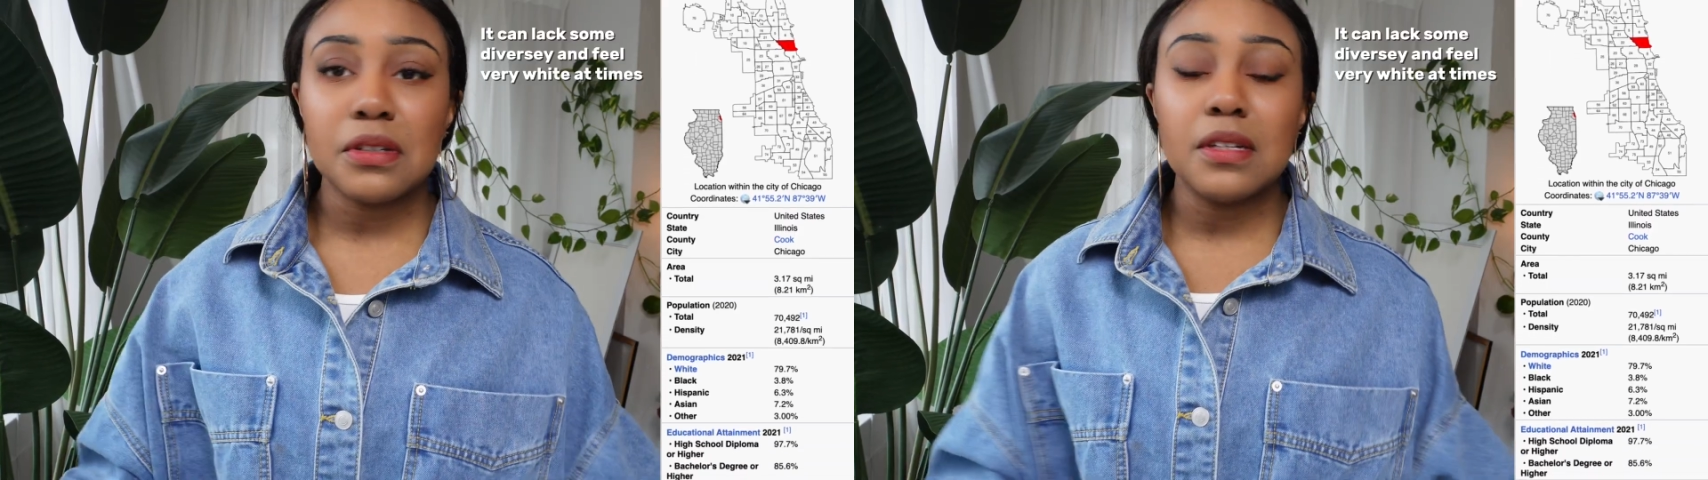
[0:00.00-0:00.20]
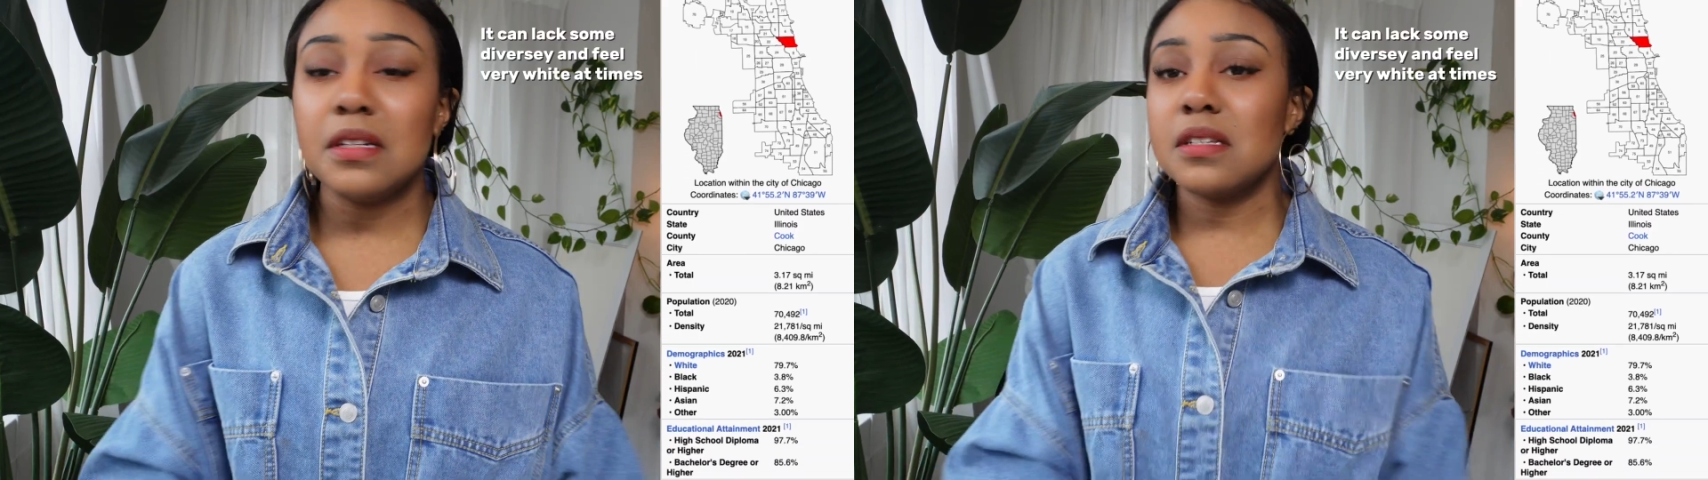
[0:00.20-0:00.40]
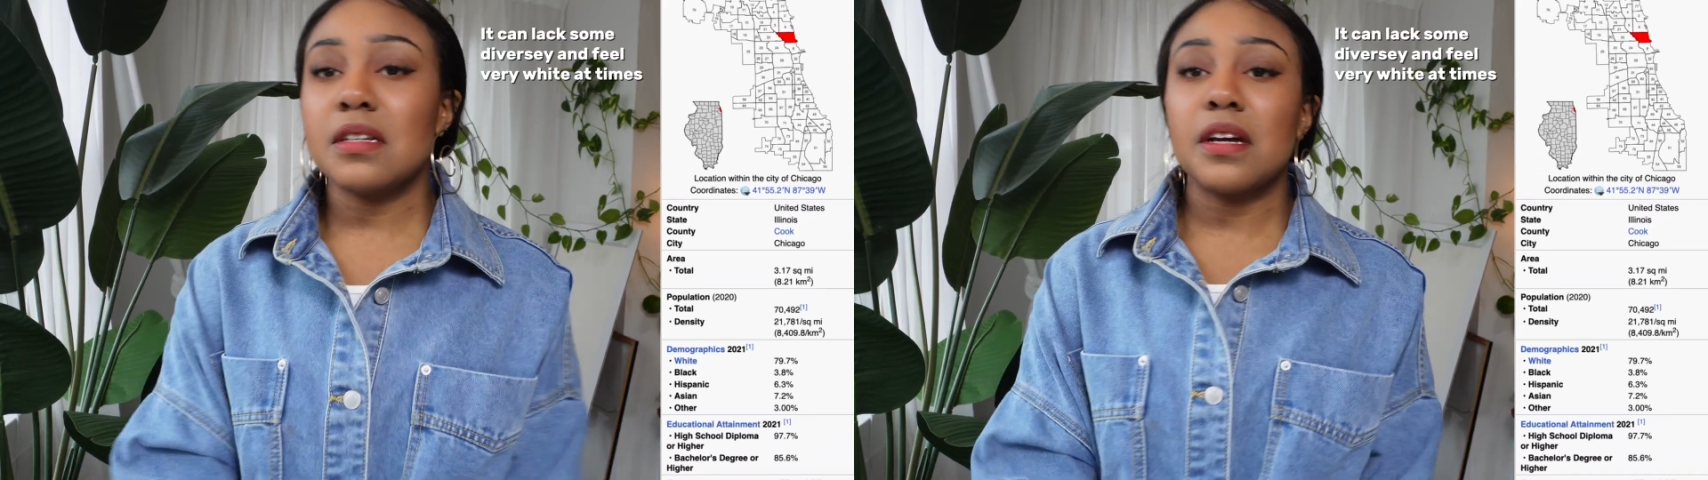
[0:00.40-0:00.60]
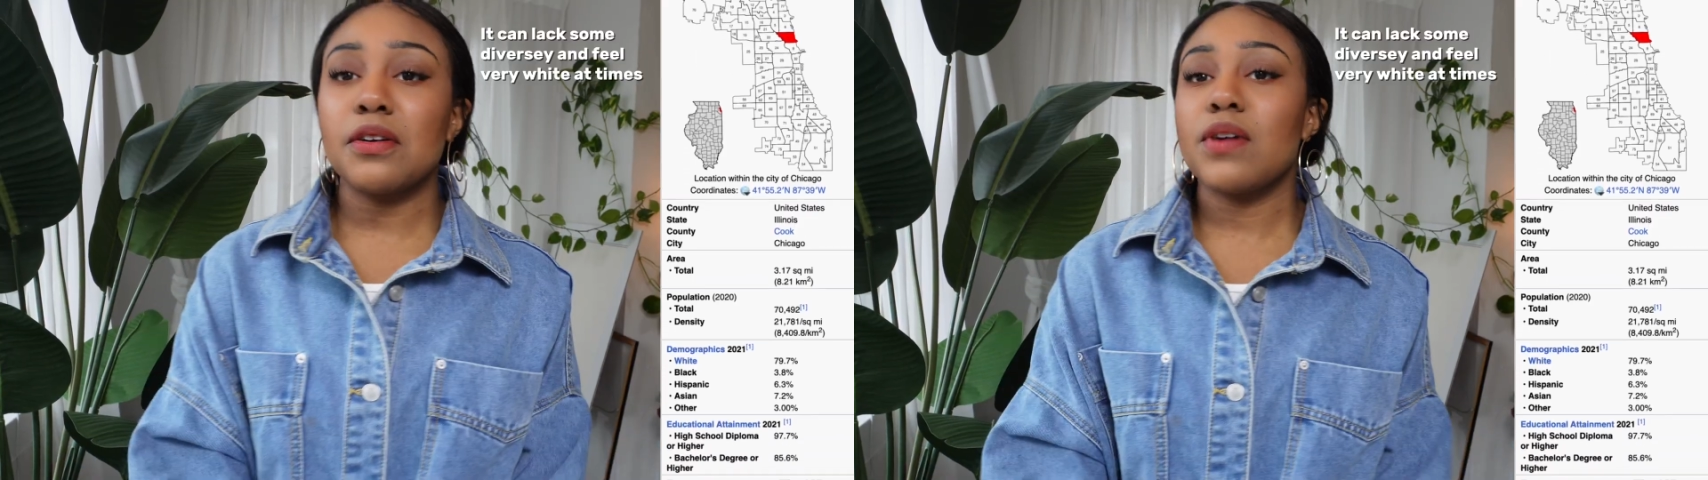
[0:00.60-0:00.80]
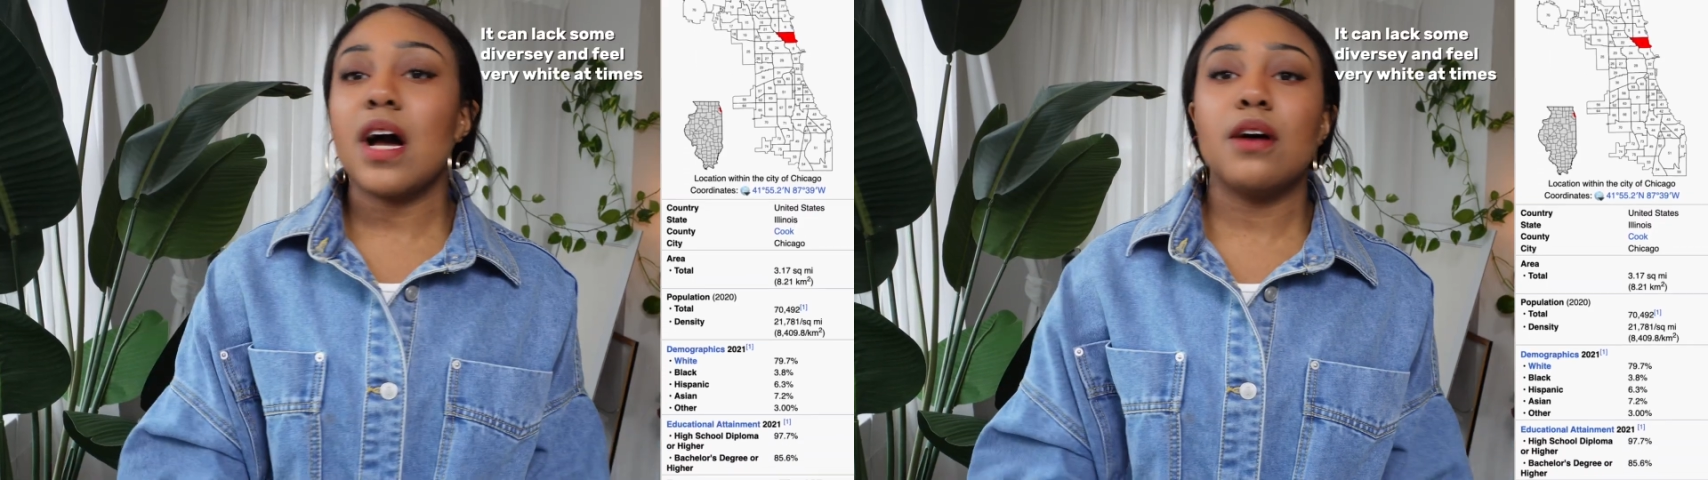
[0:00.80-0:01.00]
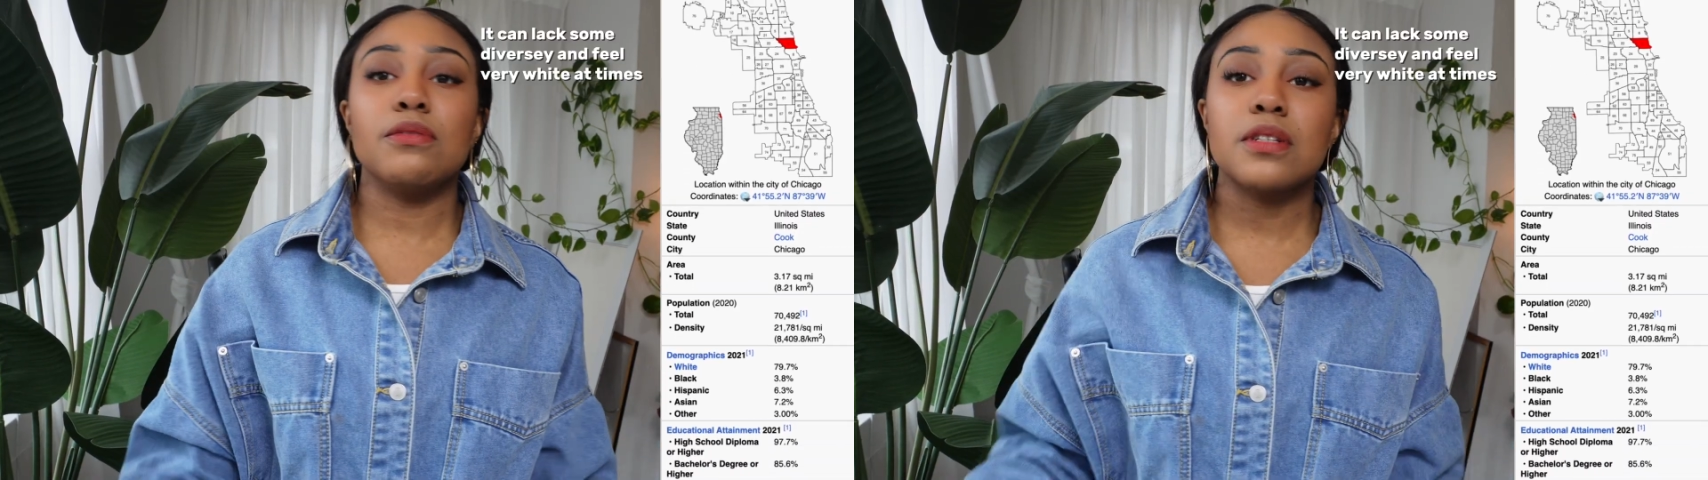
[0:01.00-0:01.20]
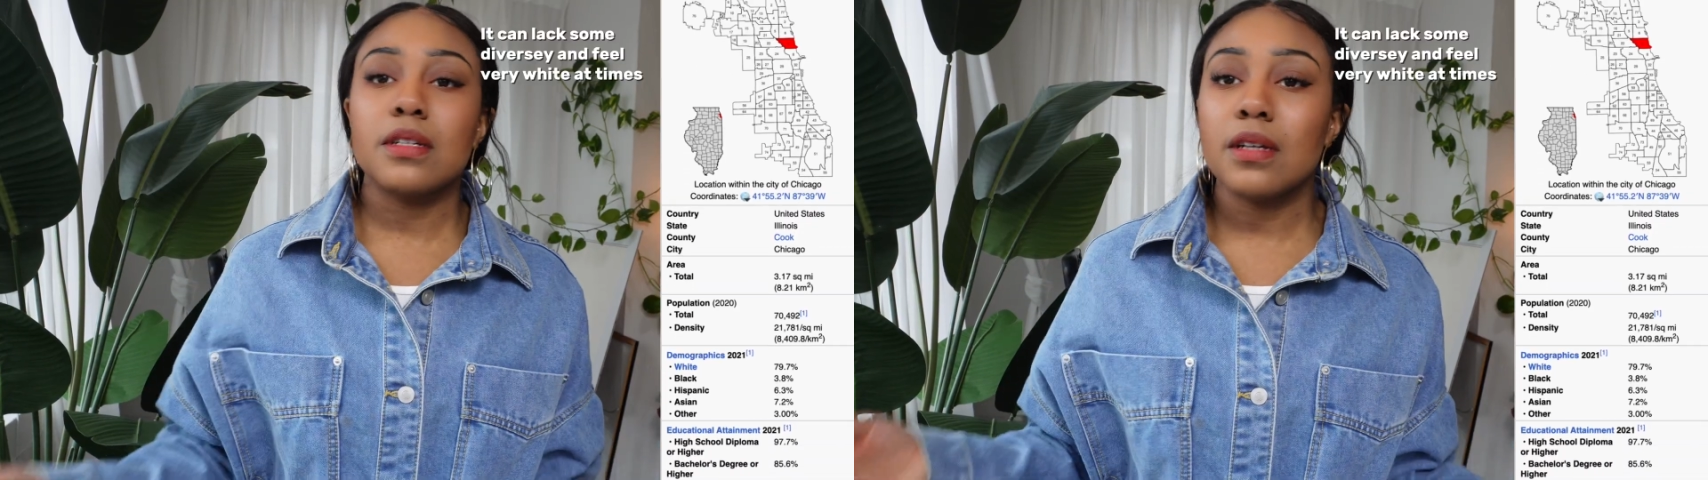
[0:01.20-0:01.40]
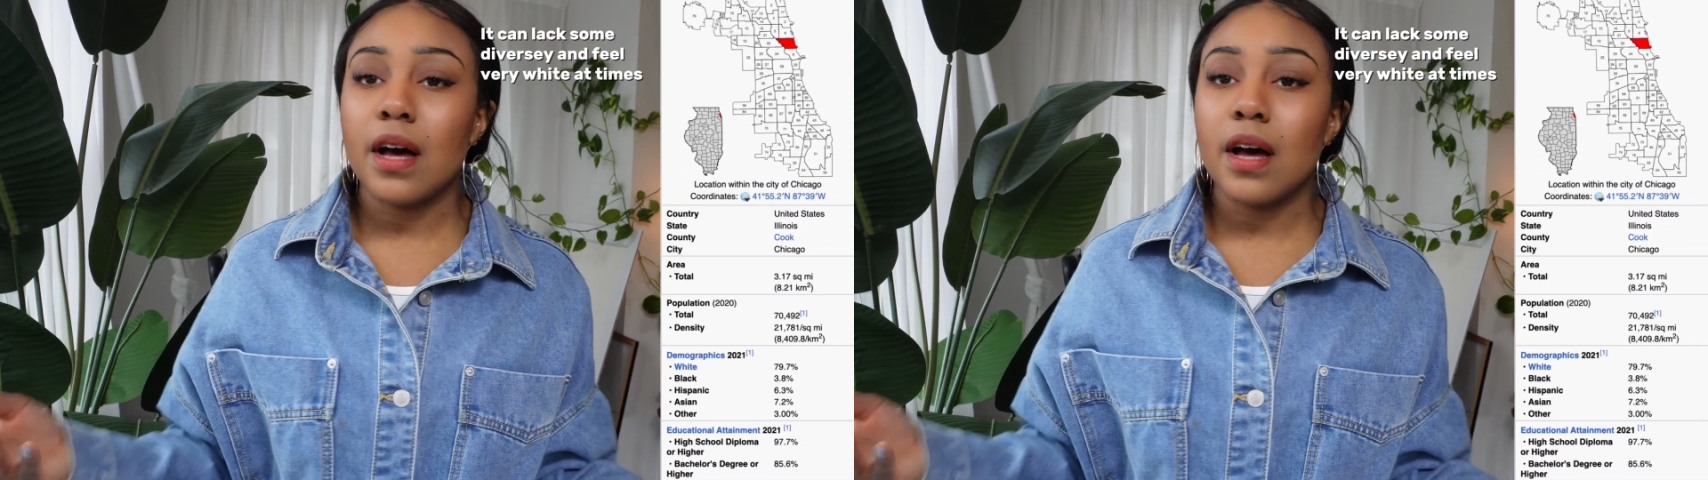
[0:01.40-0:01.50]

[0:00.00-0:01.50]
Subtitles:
easy to get around.